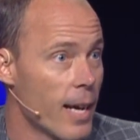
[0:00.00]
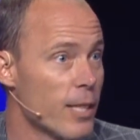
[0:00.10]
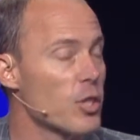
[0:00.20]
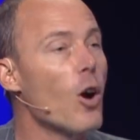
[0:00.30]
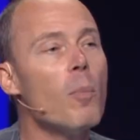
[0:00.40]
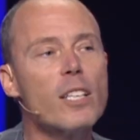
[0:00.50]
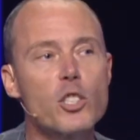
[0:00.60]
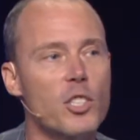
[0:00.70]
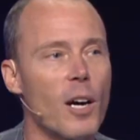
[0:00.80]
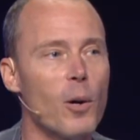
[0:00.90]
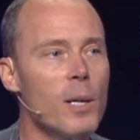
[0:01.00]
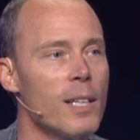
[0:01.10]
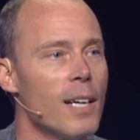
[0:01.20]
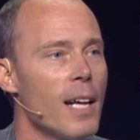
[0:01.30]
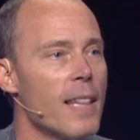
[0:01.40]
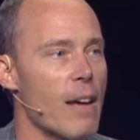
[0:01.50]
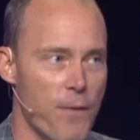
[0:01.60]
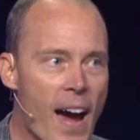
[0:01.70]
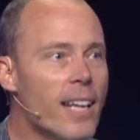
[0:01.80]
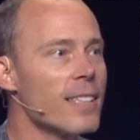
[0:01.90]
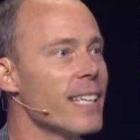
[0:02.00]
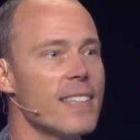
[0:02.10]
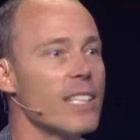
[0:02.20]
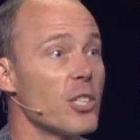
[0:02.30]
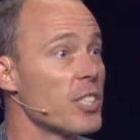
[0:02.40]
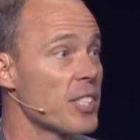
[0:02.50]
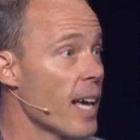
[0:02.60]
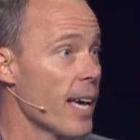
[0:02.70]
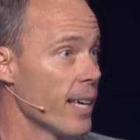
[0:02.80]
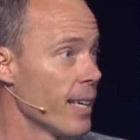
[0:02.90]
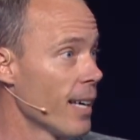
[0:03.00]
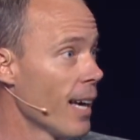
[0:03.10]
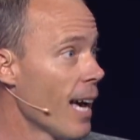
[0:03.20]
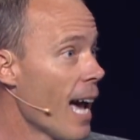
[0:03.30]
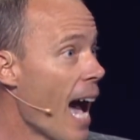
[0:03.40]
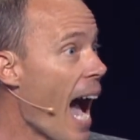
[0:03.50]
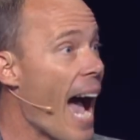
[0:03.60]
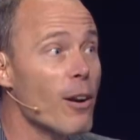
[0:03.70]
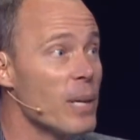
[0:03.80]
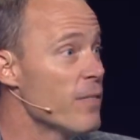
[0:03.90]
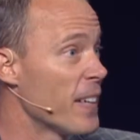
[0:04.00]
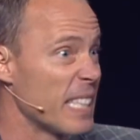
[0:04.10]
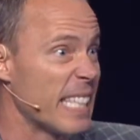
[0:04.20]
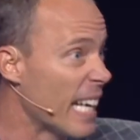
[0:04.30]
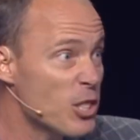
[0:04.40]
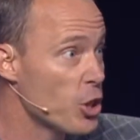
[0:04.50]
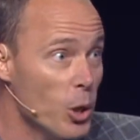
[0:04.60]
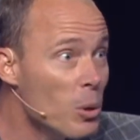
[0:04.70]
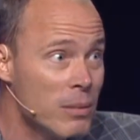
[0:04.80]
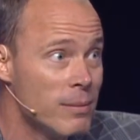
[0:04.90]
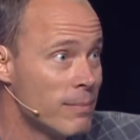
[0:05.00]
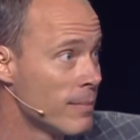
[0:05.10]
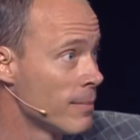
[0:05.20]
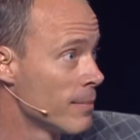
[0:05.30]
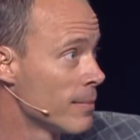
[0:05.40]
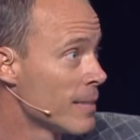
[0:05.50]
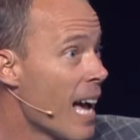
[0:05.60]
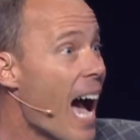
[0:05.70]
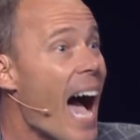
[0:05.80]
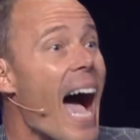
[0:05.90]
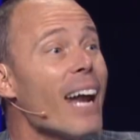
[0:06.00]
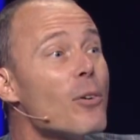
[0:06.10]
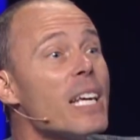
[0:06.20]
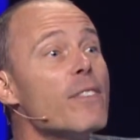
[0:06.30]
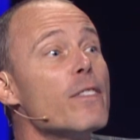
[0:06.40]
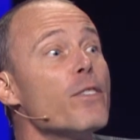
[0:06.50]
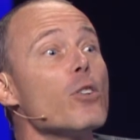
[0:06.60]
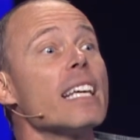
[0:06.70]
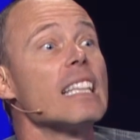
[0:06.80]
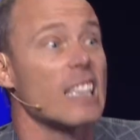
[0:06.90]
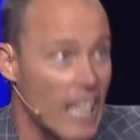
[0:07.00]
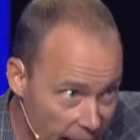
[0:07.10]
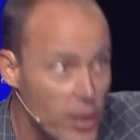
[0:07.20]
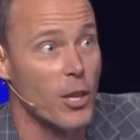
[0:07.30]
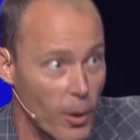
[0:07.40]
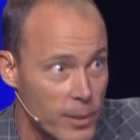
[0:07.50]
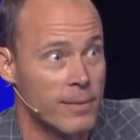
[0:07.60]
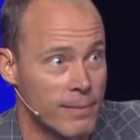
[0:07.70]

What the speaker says: So much so that finally they just say, I don't even get you. I don't even fully like you.